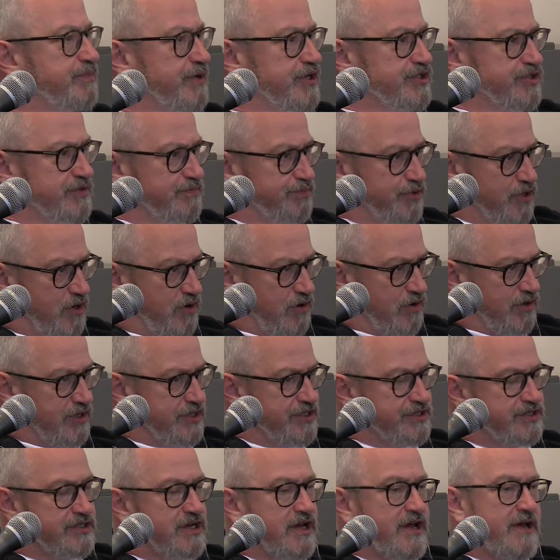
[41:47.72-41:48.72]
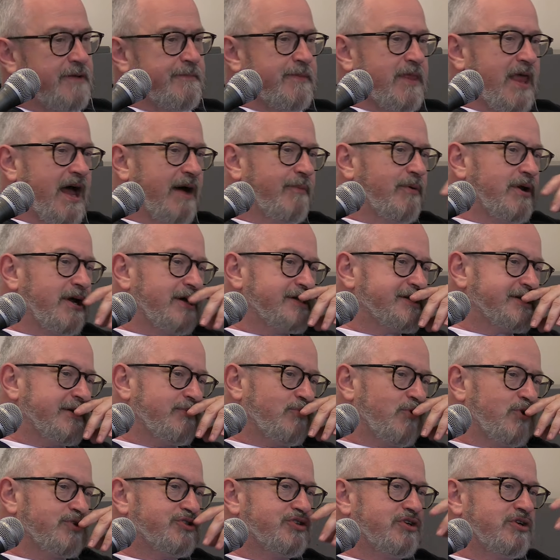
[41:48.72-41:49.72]
a bit surprised. And when I said,
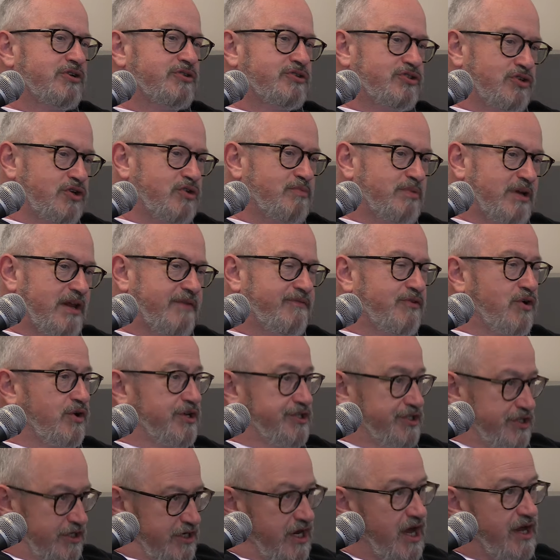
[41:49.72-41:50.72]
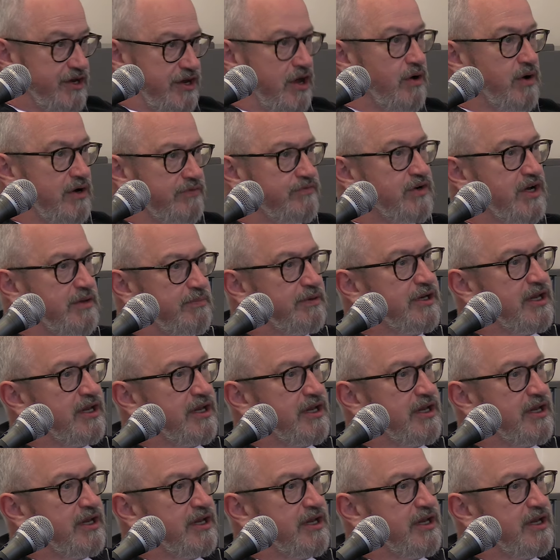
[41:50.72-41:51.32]
"What do you, do you believe in God?" He said, "Yeah, no, I really